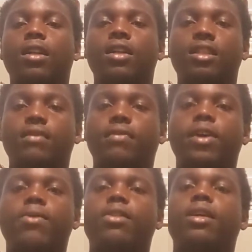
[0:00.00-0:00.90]
that's the
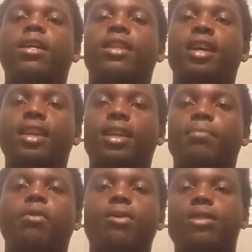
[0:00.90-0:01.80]
very same thing
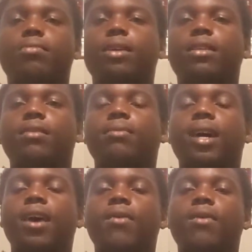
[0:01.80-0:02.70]
that brought this place into
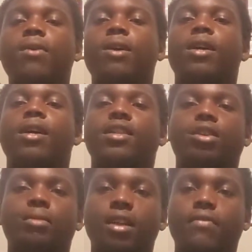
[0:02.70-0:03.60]
power. It's
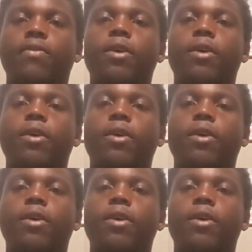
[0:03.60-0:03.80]
gonna be the